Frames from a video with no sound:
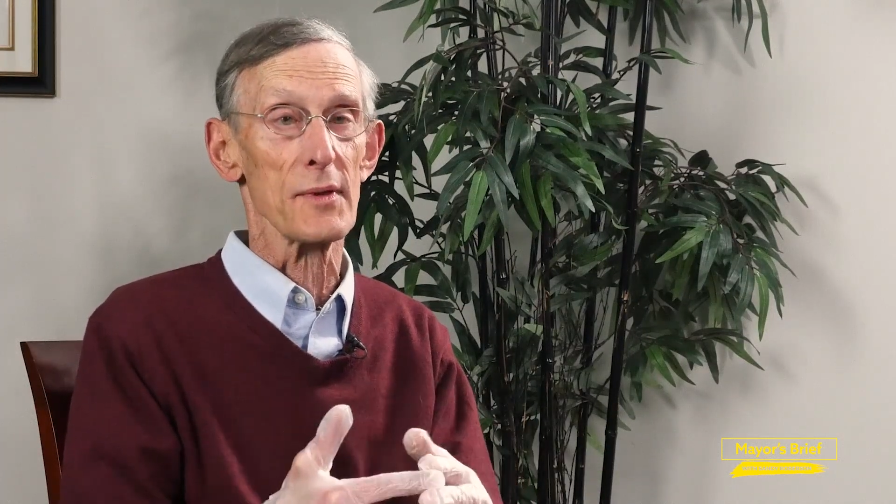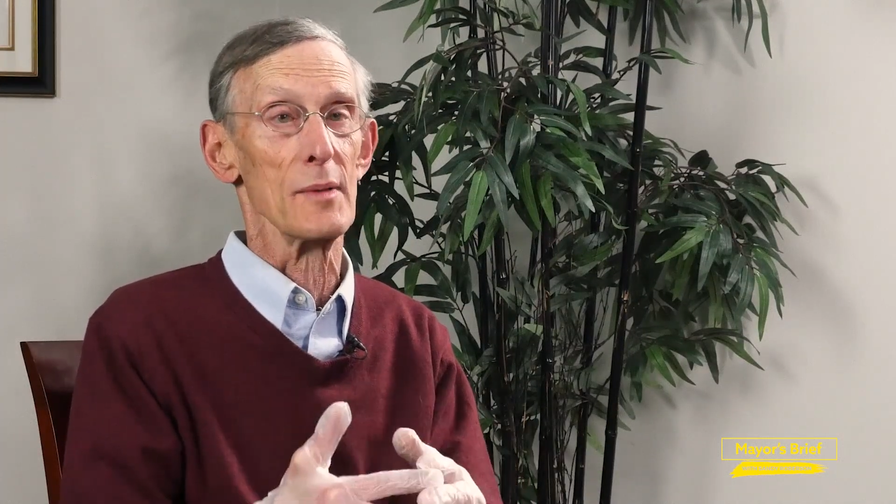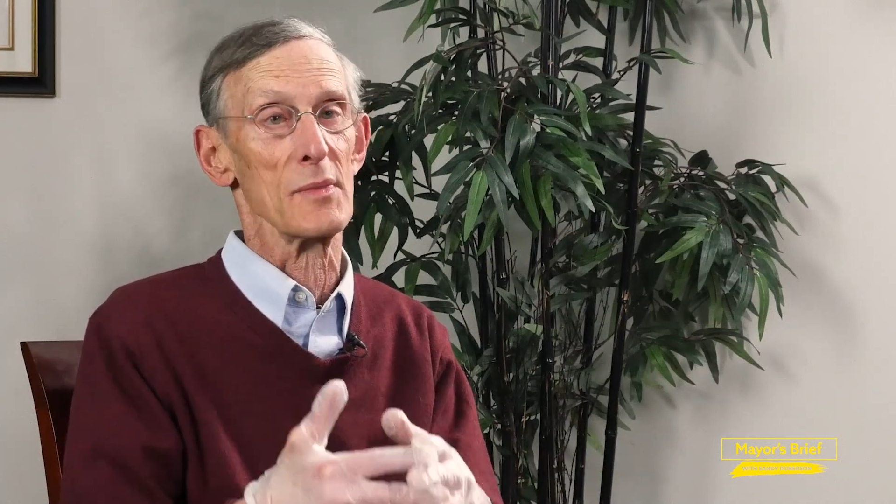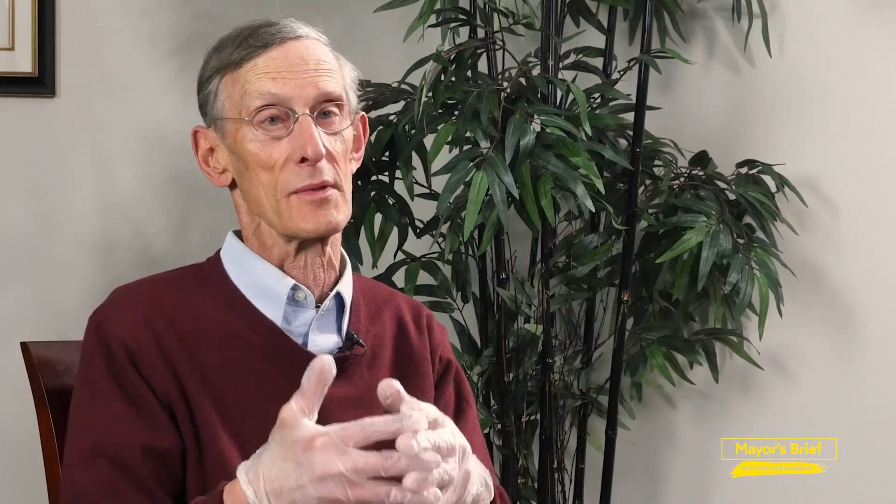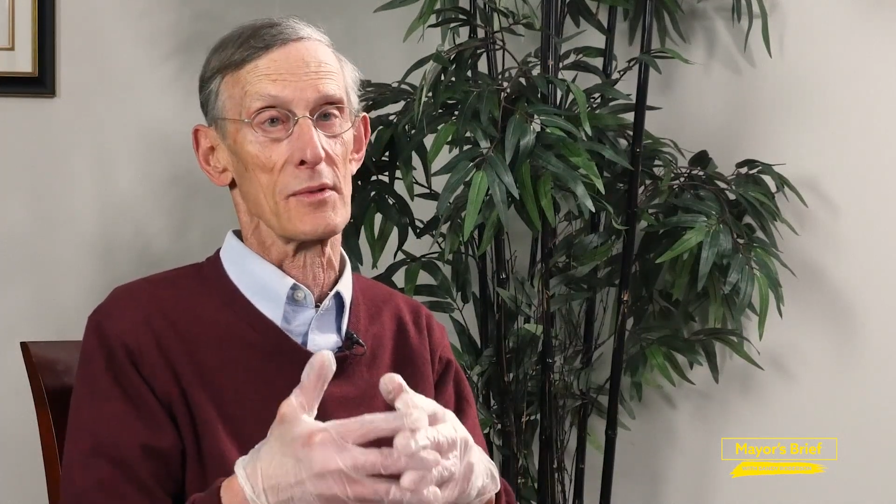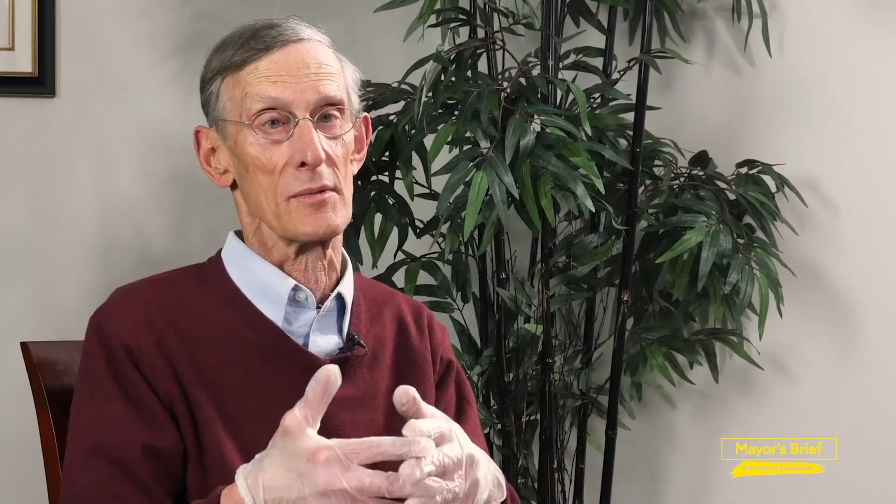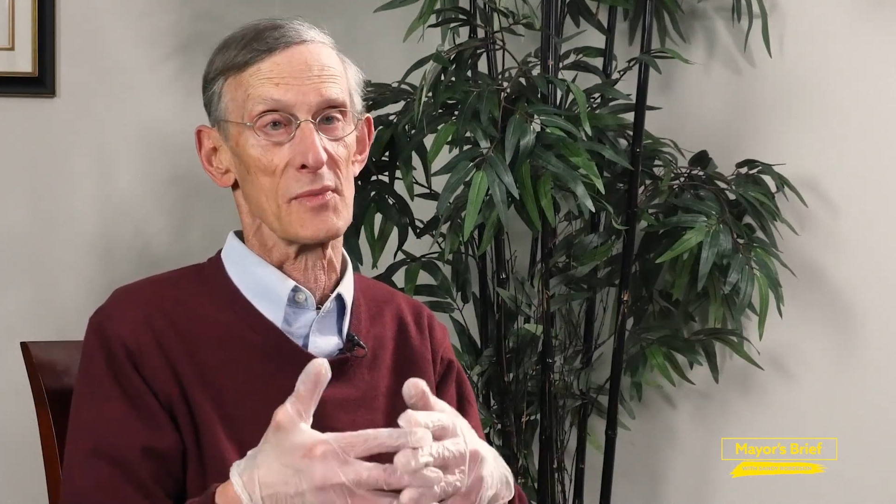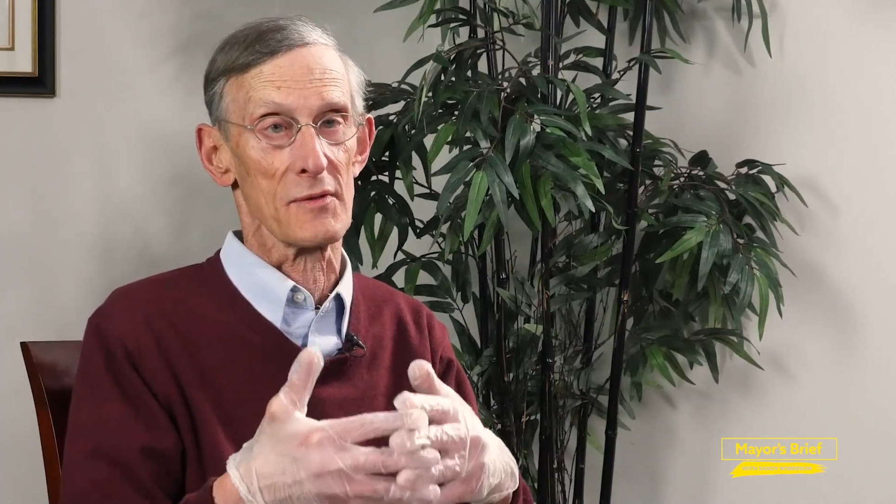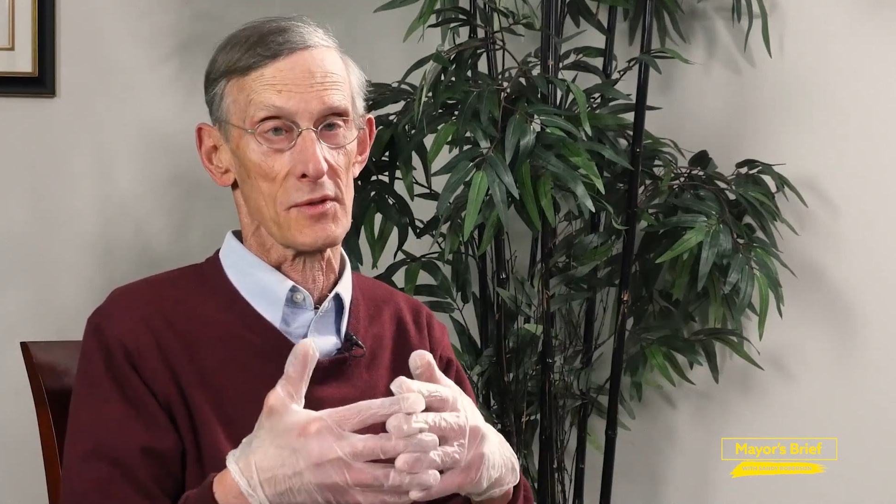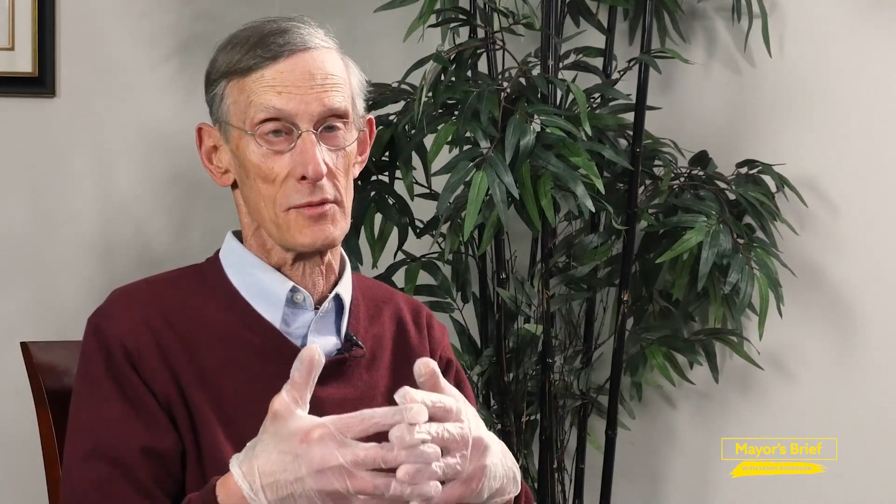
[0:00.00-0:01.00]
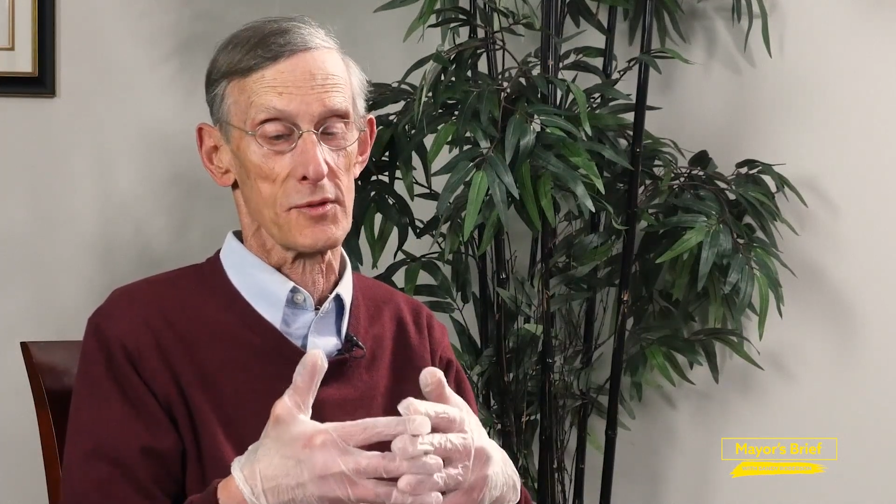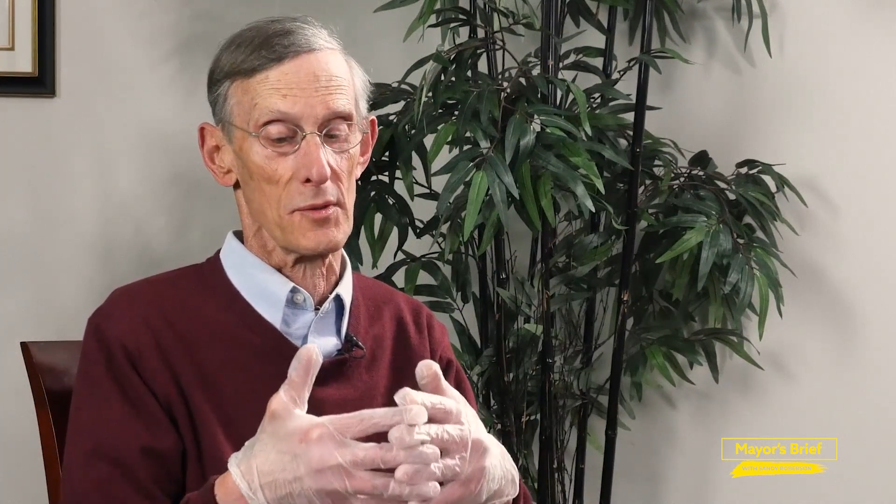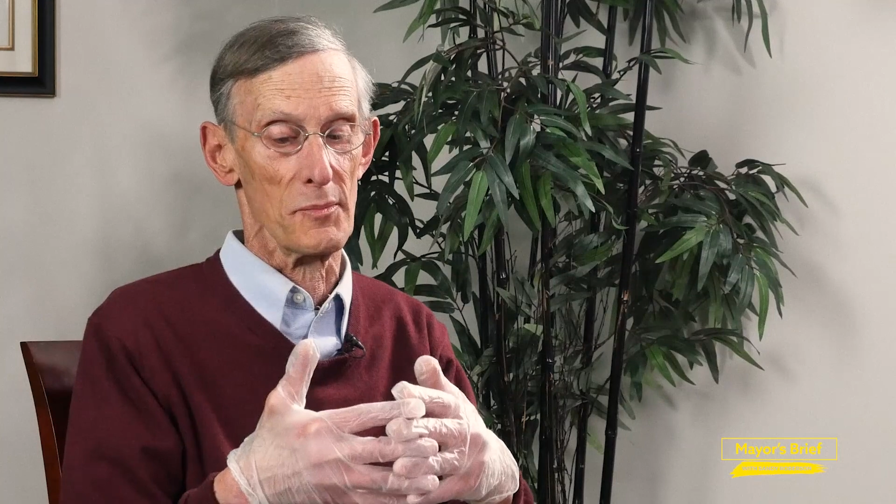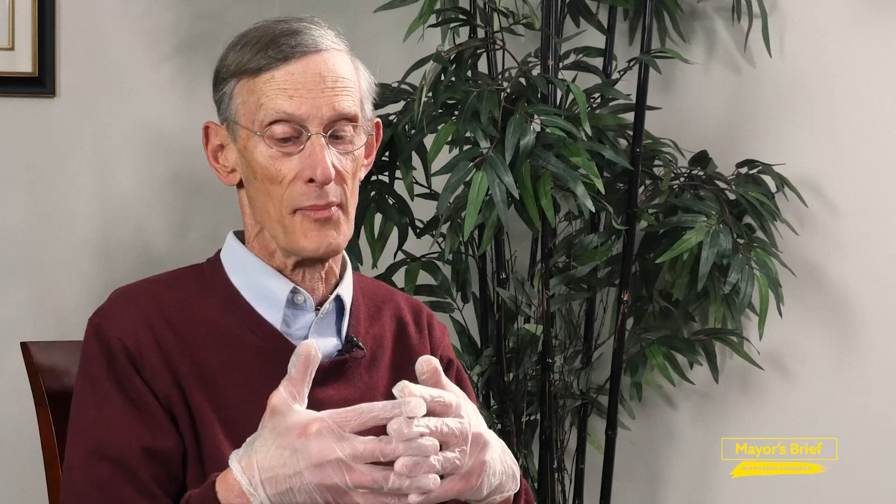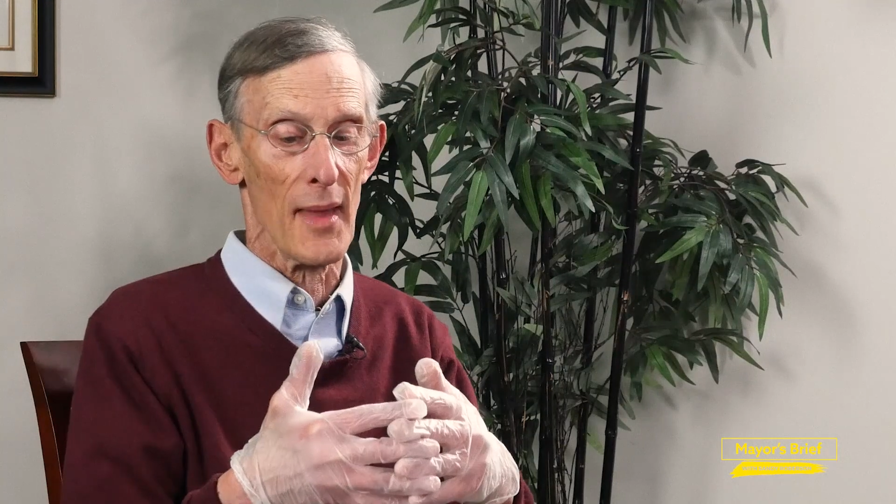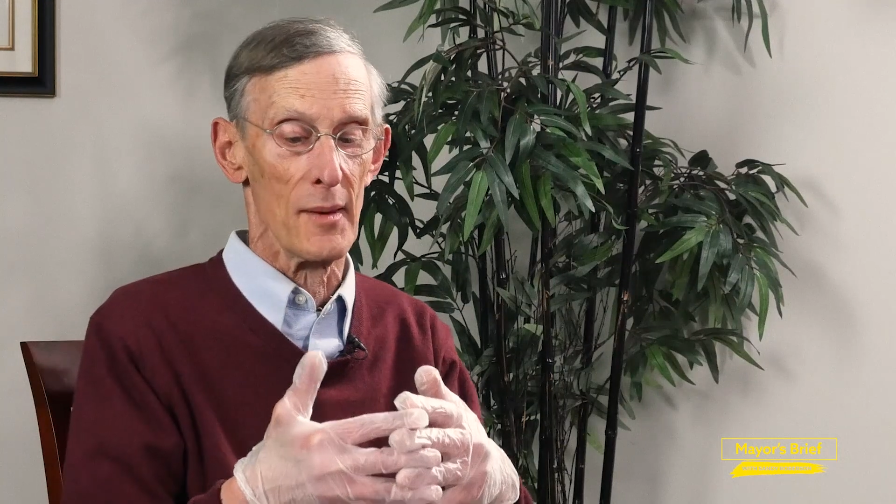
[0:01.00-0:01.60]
them in terms of social